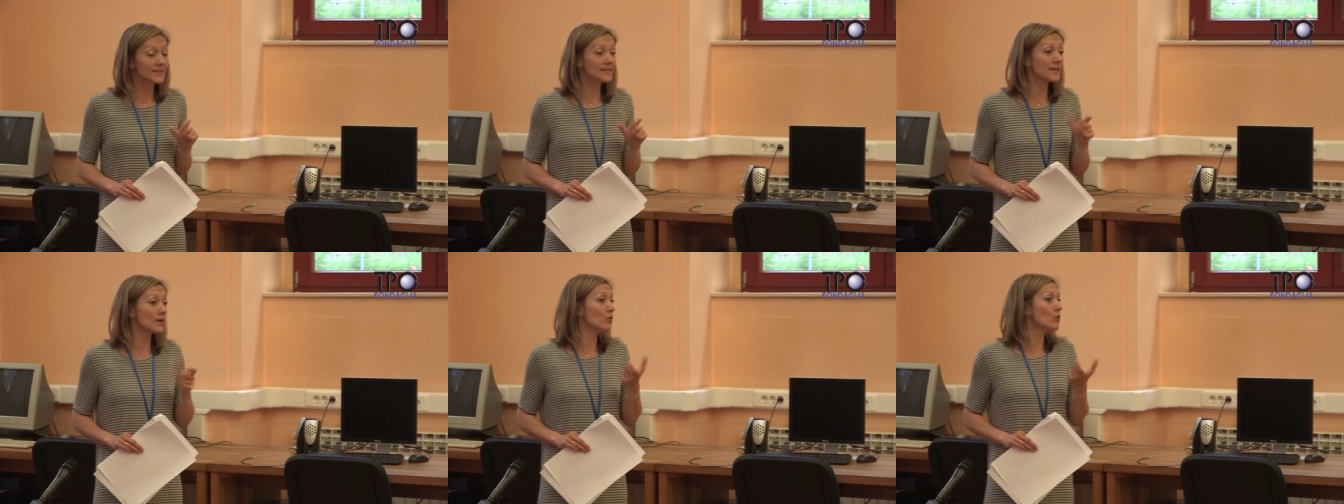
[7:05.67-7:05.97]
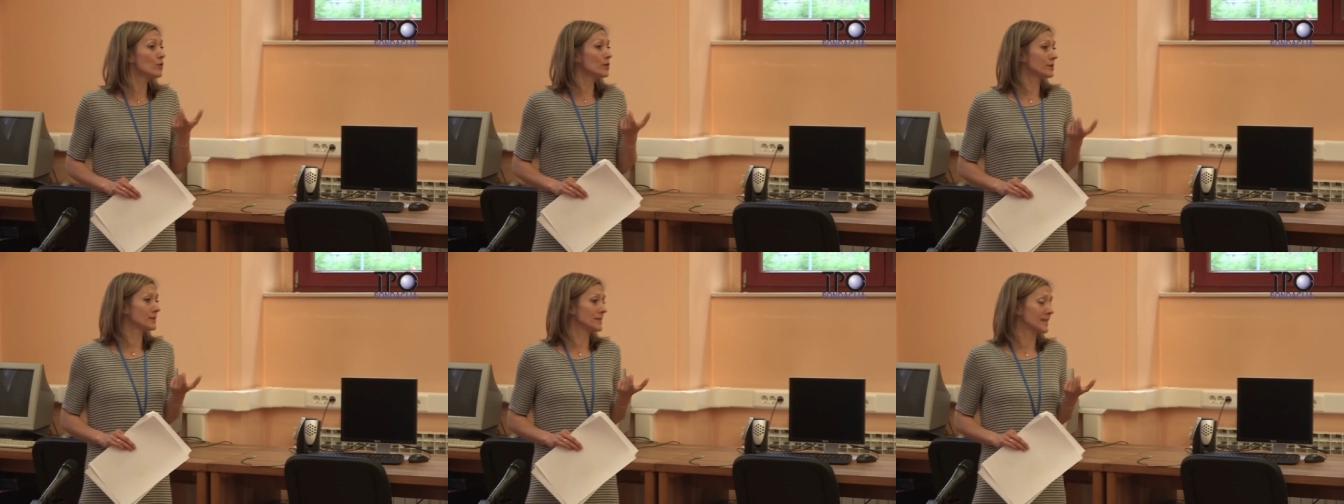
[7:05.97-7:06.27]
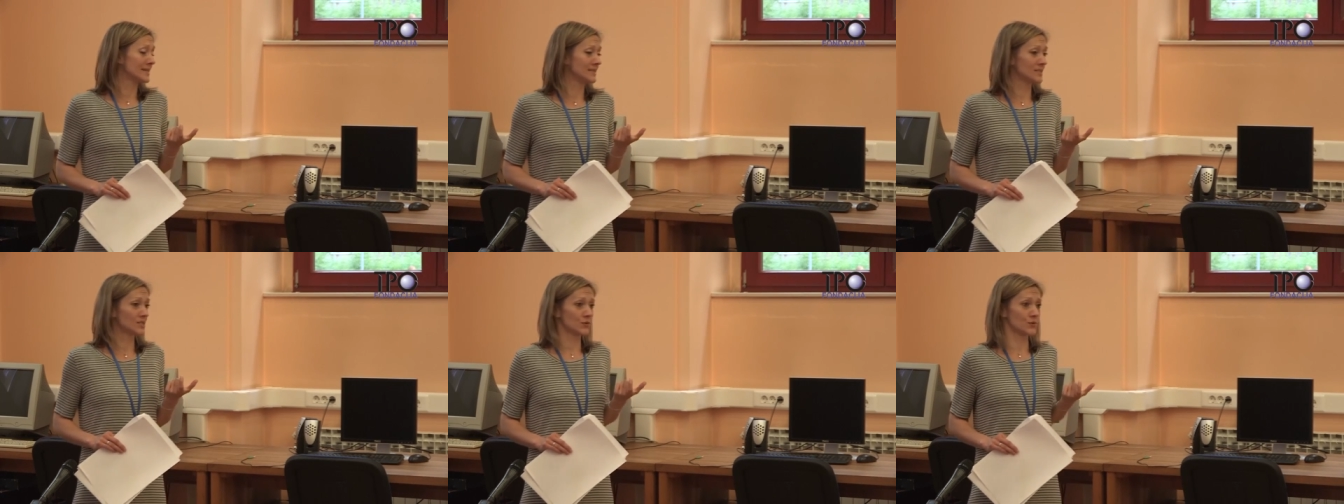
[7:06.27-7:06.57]
They
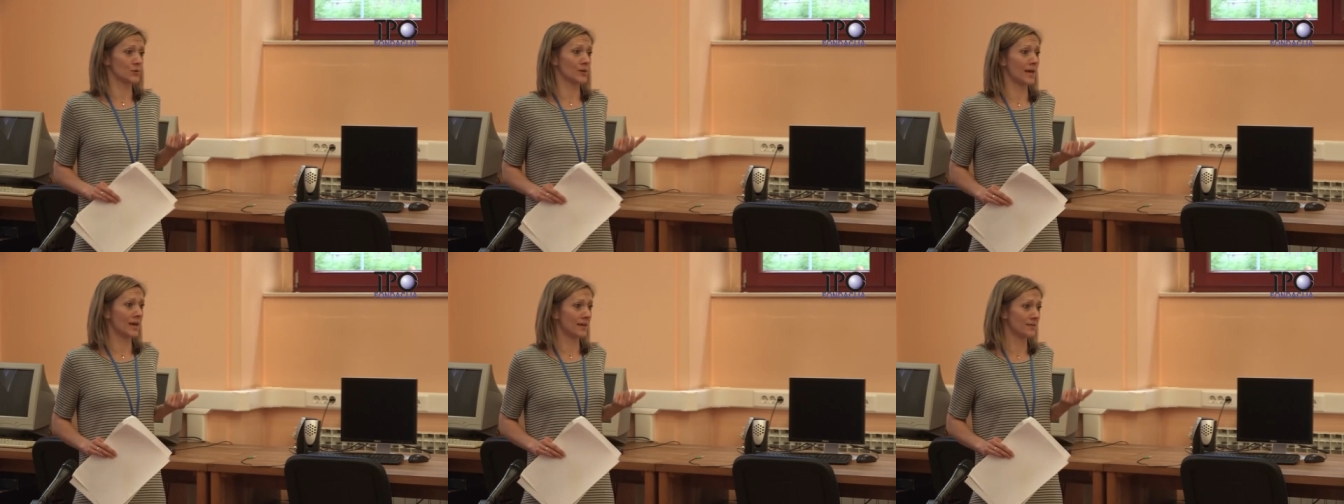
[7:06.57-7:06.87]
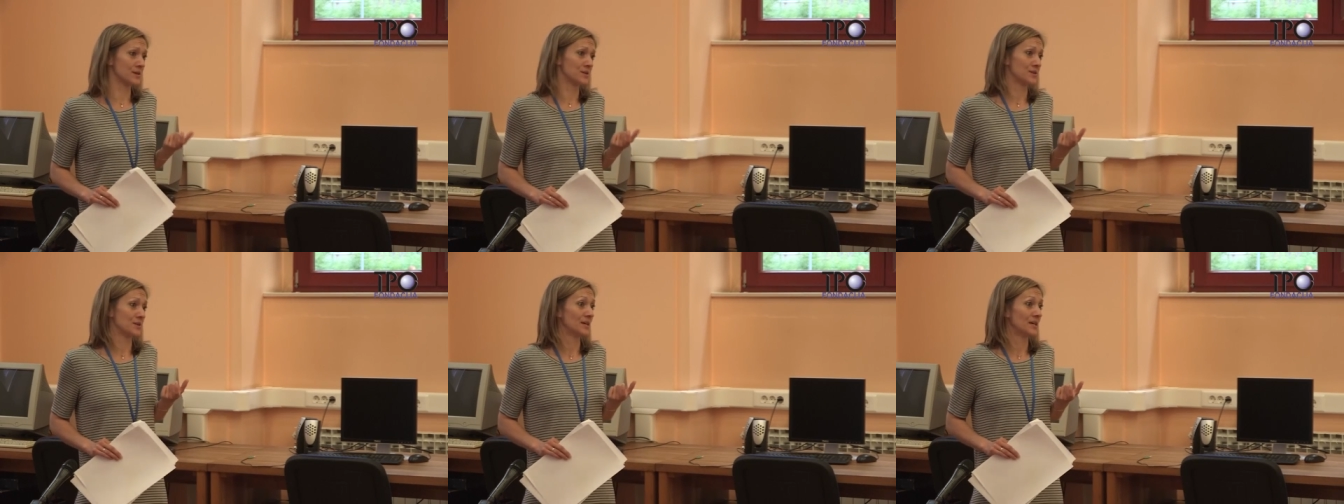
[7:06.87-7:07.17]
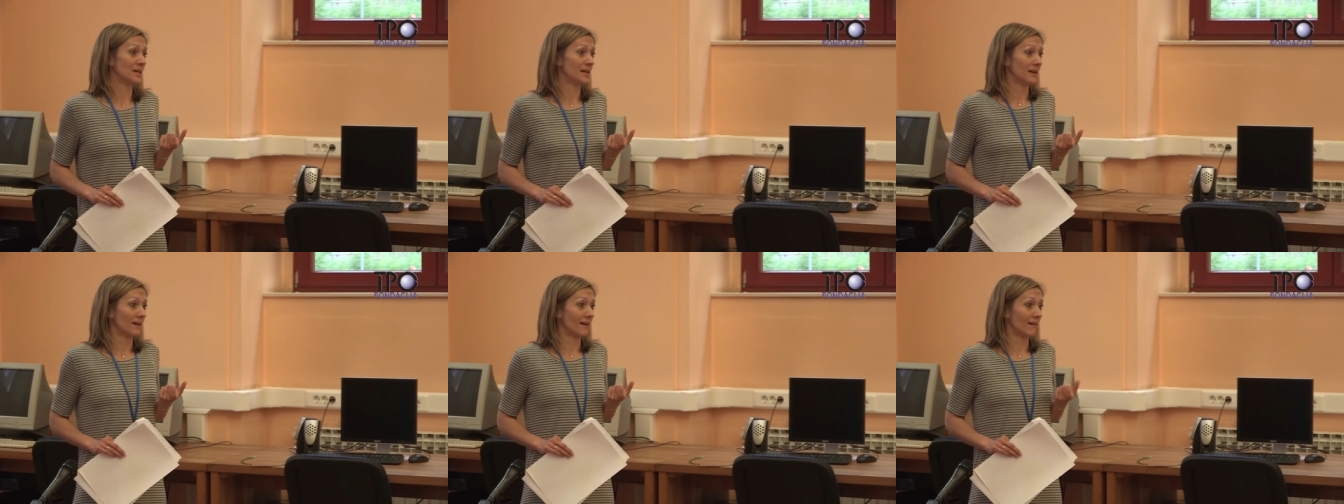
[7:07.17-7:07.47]
organized together
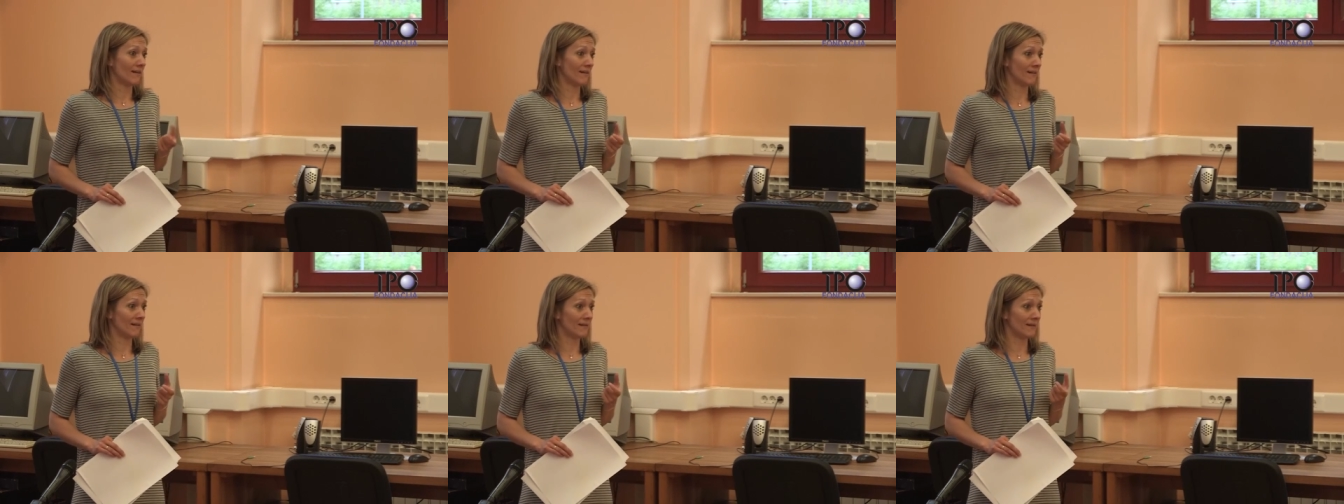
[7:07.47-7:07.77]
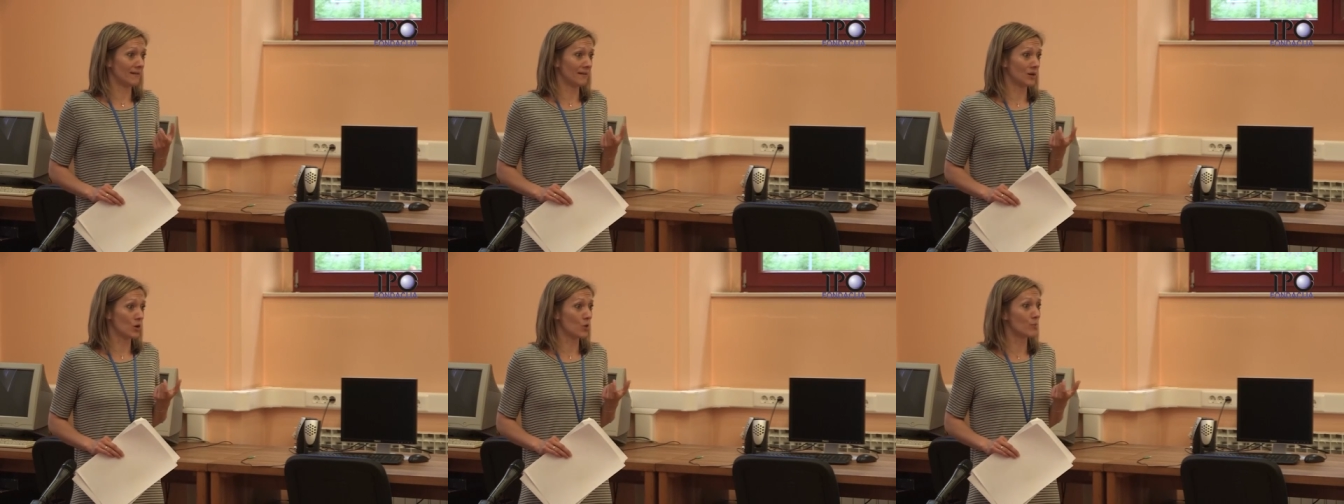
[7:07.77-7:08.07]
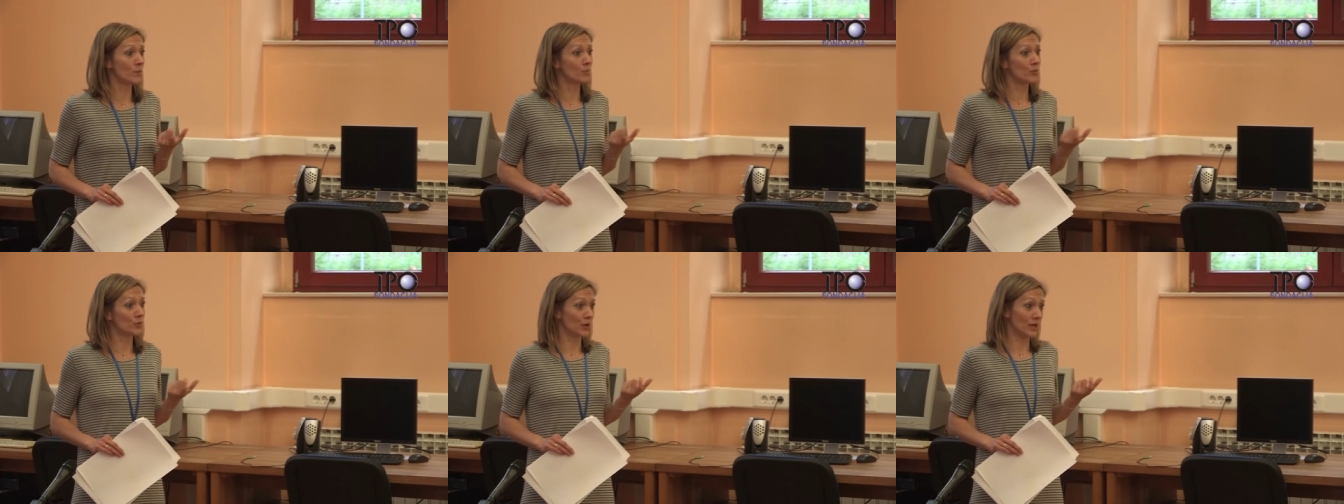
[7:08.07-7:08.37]
a
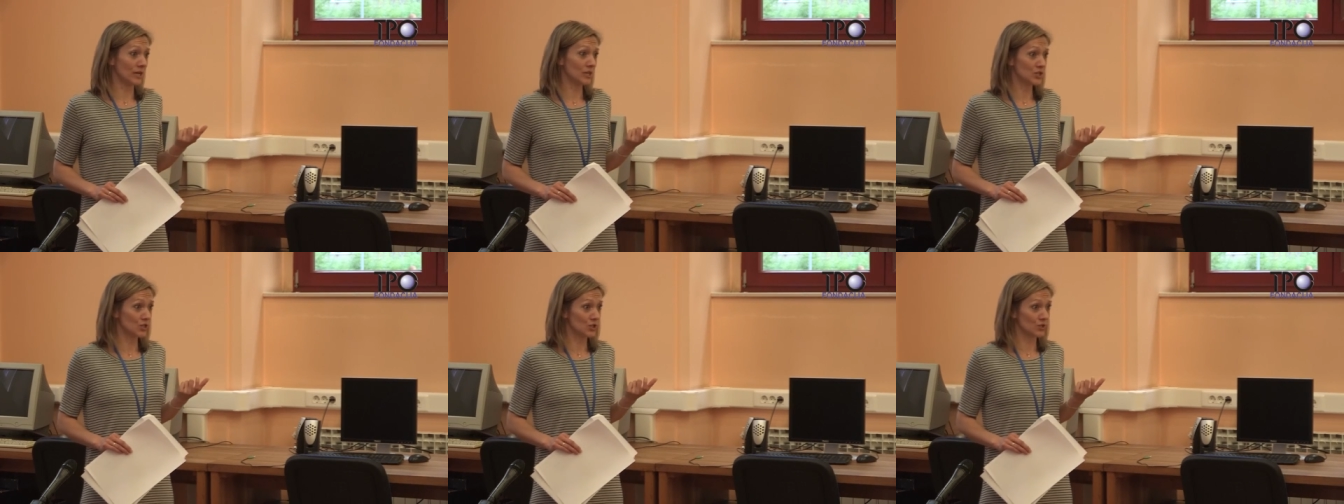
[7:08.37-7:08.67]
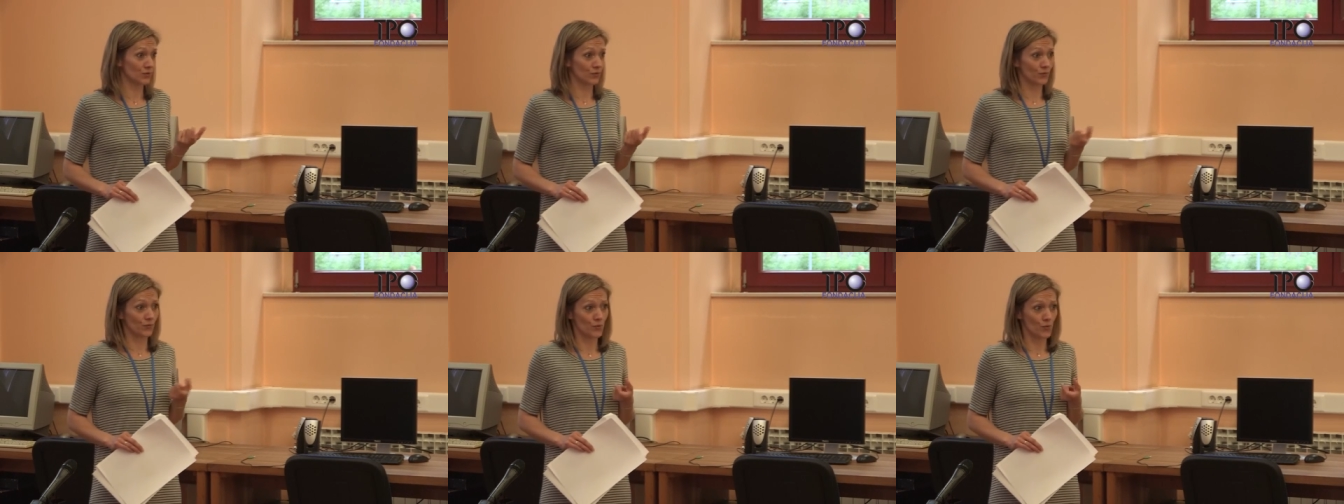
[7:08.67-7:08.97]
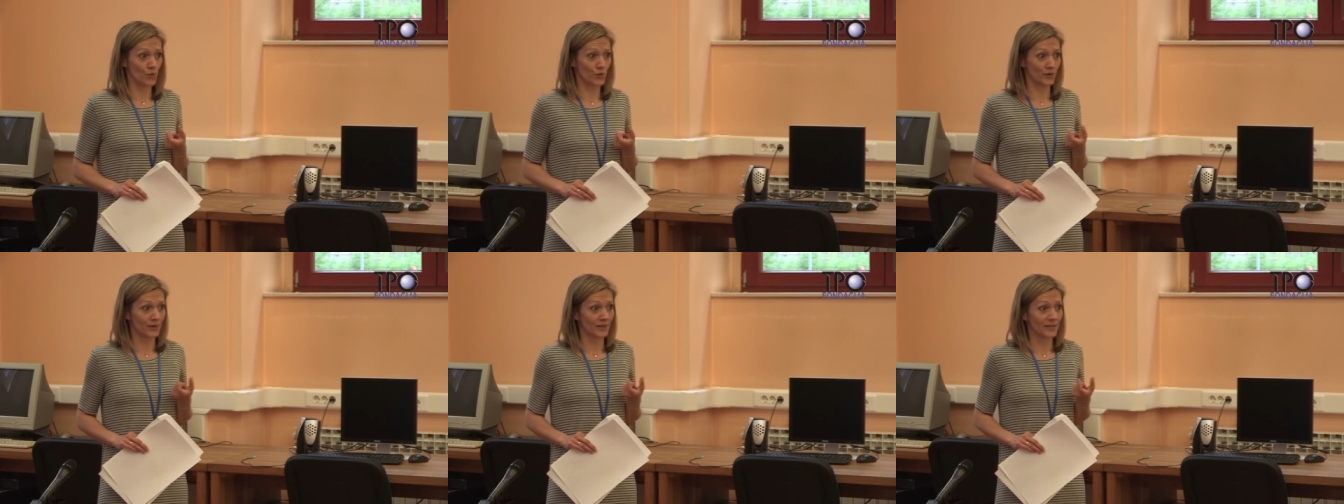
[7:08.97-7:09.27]
commemoration
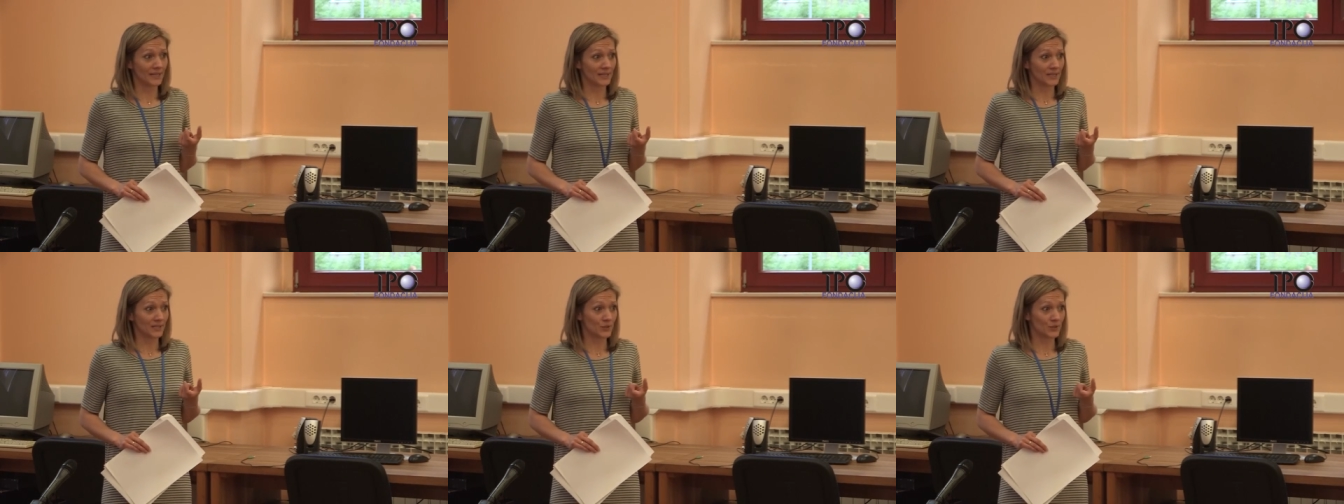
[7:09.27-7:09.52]
for